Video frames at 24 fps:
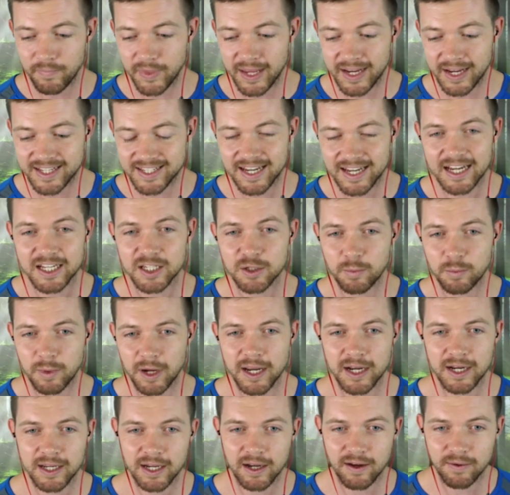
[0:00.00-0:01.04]

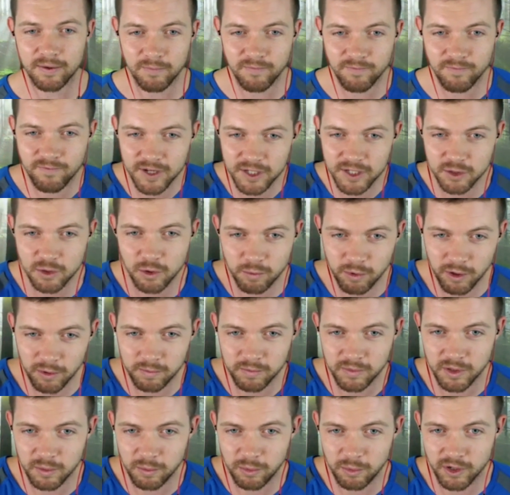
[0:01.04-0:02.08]
exacerbating a physical problem
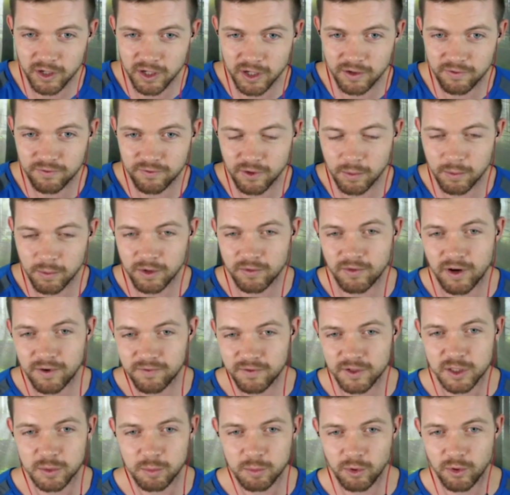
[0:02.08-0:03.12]
in the body from the
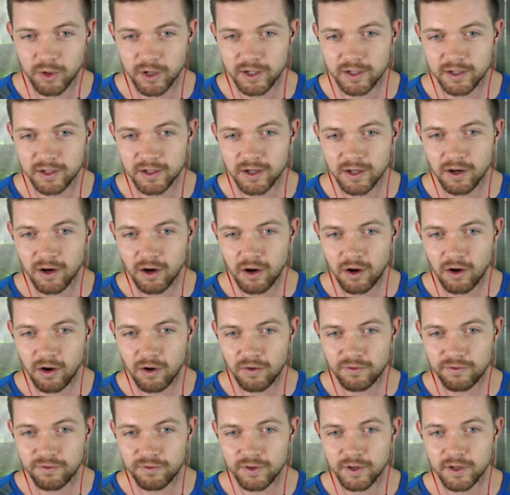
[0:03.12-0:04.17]
reference point
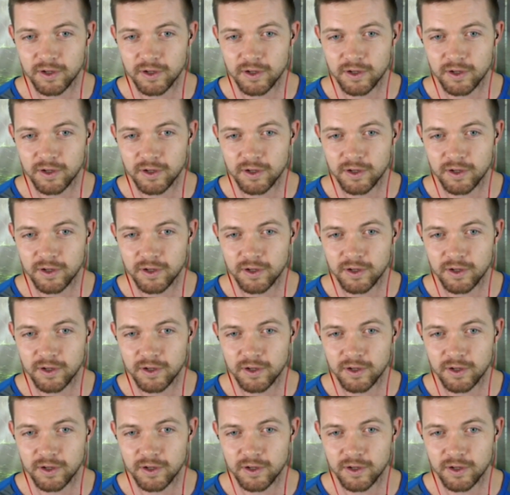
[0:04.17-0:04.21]
of